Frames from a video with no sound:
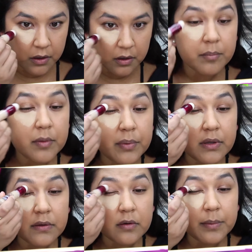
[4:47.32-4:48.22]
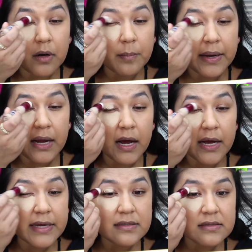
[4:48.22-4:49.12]
I'm going to put a little bit on my
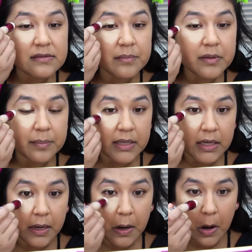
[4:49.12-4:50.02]
eyes because I'm going to be